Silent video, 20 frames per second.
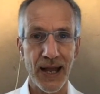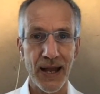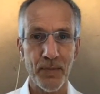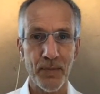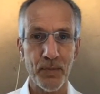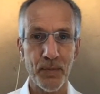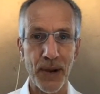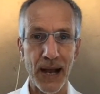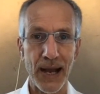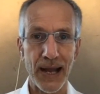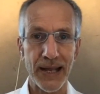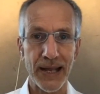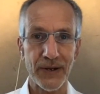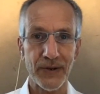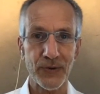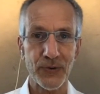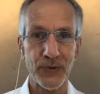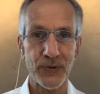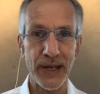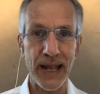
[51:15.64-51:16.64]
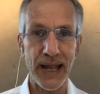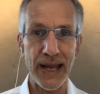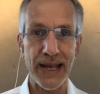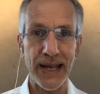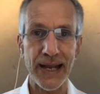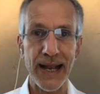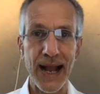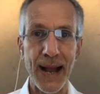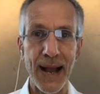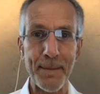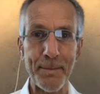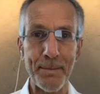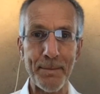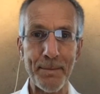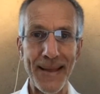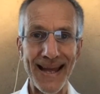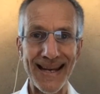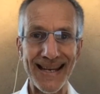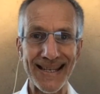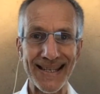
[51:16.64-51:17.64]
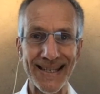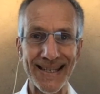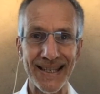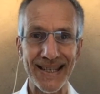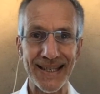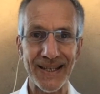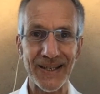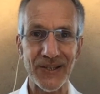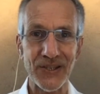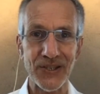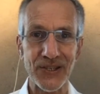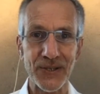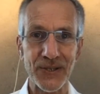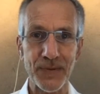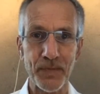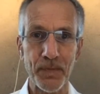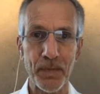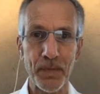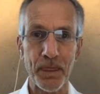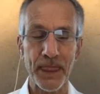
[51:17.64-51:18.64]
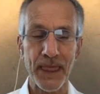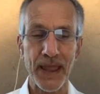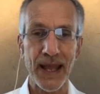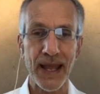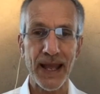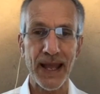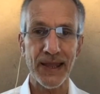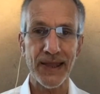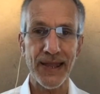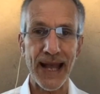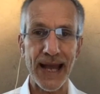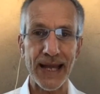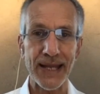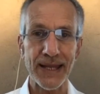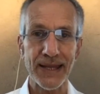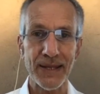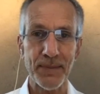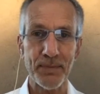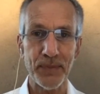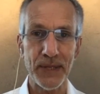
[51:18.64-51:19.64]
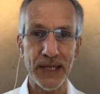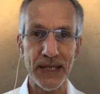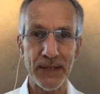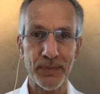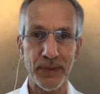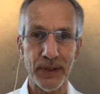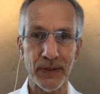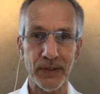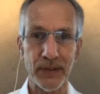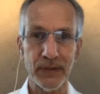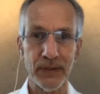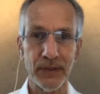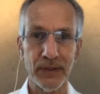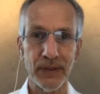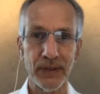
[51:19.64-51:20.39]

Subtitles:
by creating amenities that the people